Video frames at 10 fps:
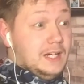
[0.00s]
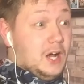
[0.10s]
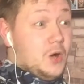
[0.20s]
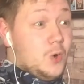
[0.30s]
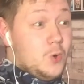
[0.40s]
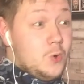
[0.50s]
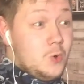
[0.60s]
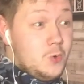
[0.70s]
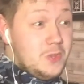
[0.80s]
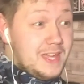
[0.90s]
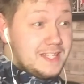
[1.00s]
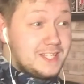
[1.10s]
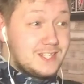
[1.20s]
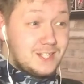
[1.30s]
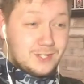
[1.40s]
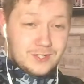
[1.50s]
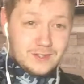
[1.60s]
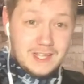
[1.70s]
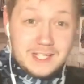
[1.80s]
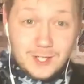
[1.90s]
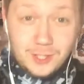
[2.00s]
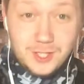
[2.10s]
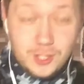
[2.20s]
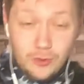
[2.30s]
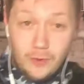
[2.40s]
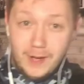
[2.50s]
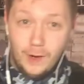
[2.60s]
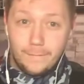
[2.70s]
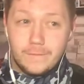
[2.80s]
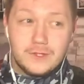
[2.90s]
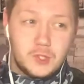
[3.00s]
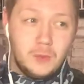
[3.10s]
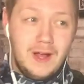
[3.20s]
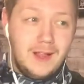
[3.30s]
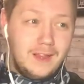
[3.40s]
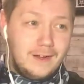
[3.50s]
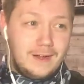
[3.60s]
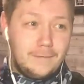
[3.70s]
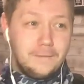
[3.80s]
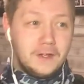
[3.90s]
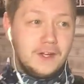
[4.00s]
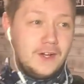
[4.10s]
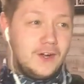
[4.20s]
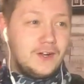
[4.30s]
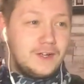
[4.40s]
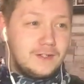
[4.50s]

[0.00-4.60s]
Oh, this could screw me over as well. I forgot.